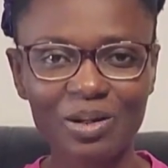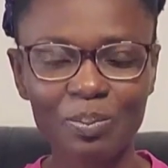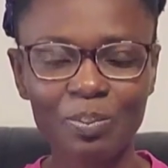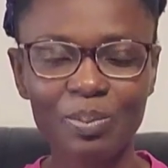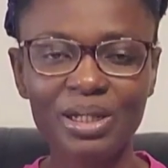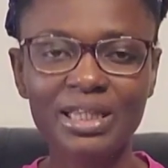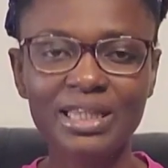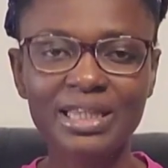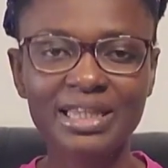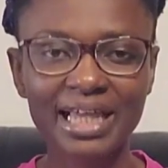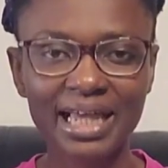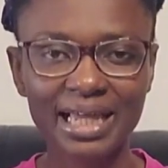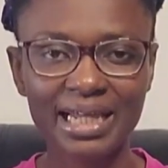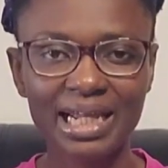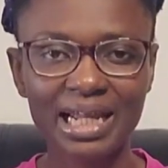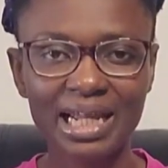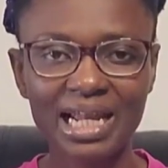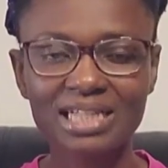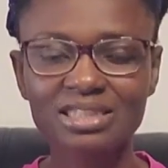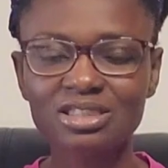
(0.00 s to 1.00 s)
but
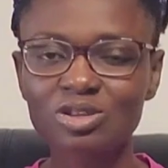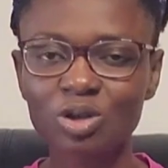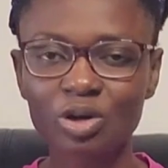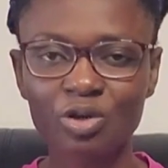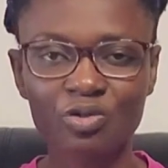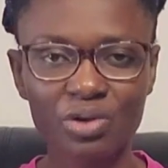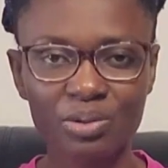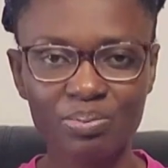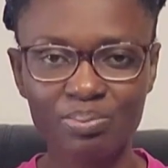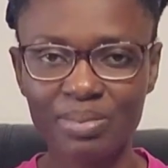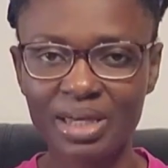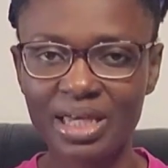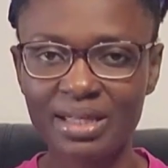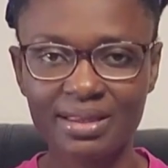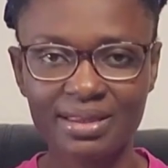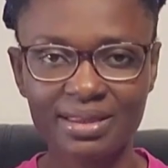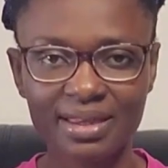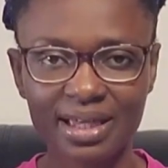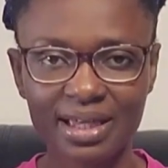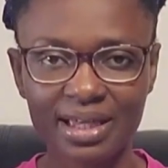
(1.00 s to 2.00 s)
then let's not
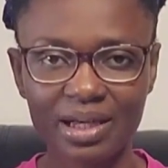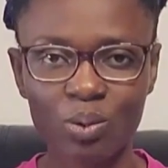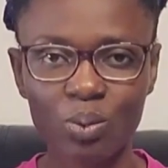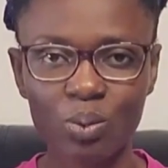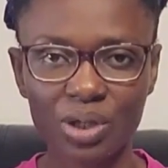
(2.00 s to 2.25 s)
remain there.